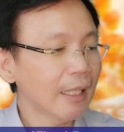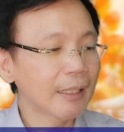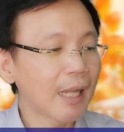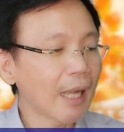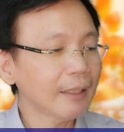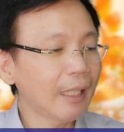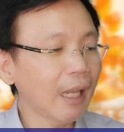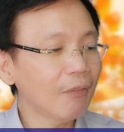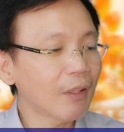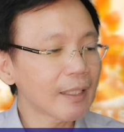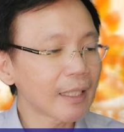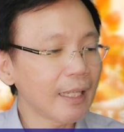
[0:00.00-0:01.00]
God
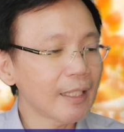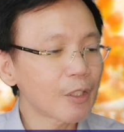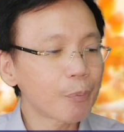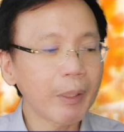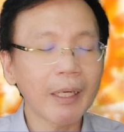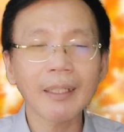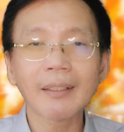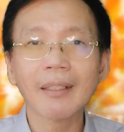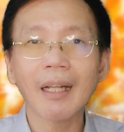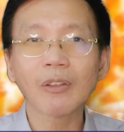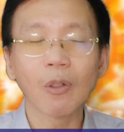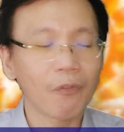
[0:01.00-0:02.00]
gave us a spirit
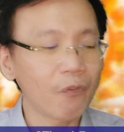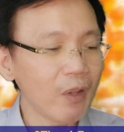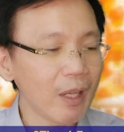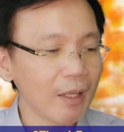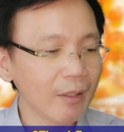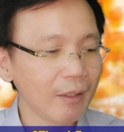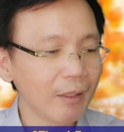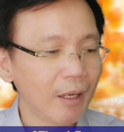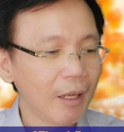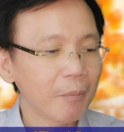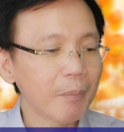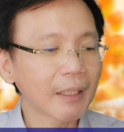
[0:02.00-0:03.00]
not of fear,
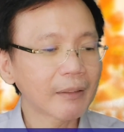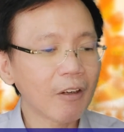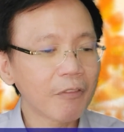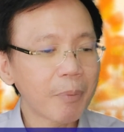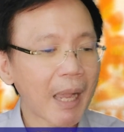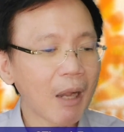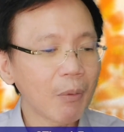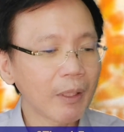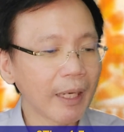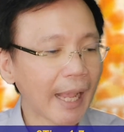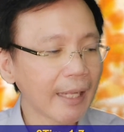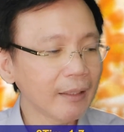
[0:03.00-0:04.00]
but of
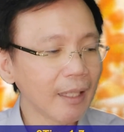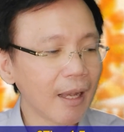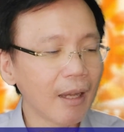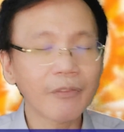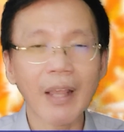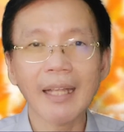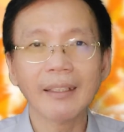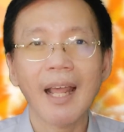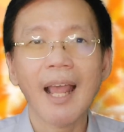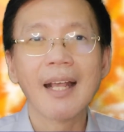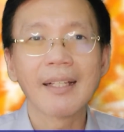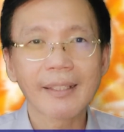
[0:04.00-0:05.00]
power and love and
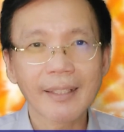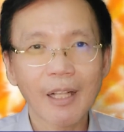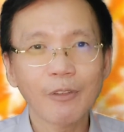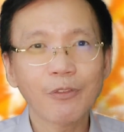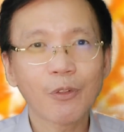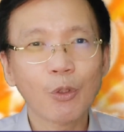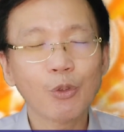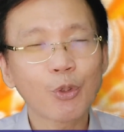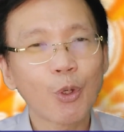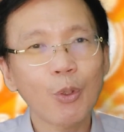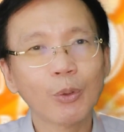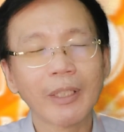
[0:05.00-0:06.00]

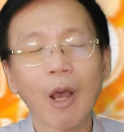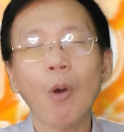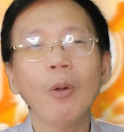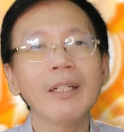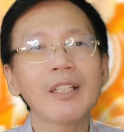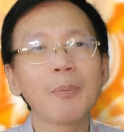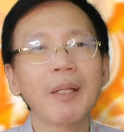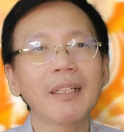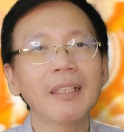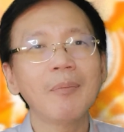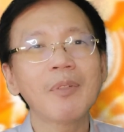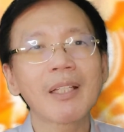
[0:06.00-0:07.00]
self-control. The Holy
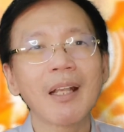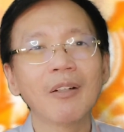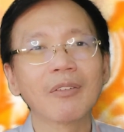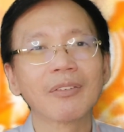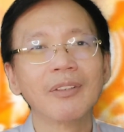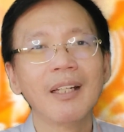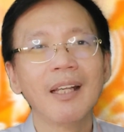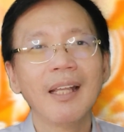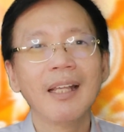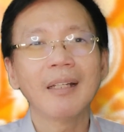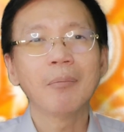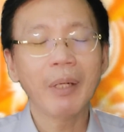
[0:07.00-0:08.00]
Spirit Himself
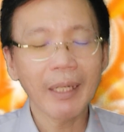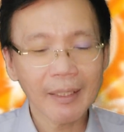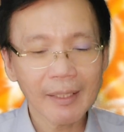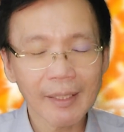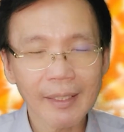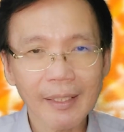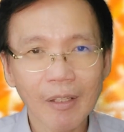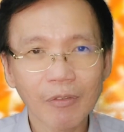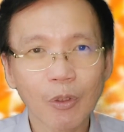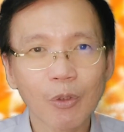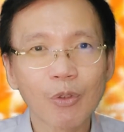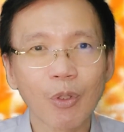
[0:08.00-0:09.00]
brings
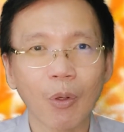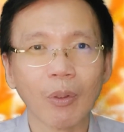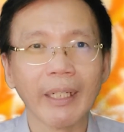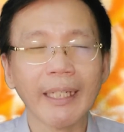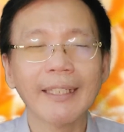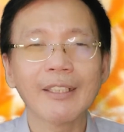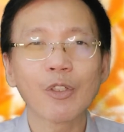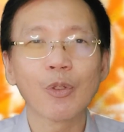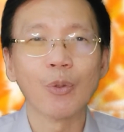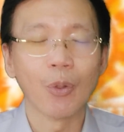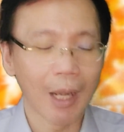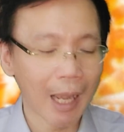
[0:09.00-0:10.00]
self-control
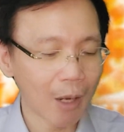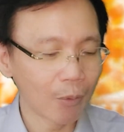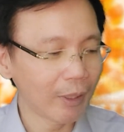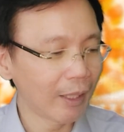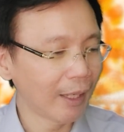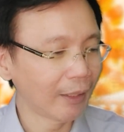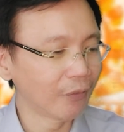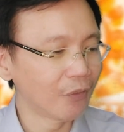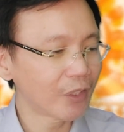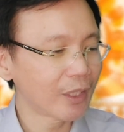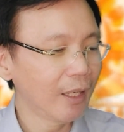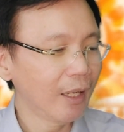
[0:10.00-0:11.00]
into our
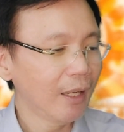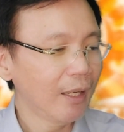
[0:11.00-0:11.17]
lives.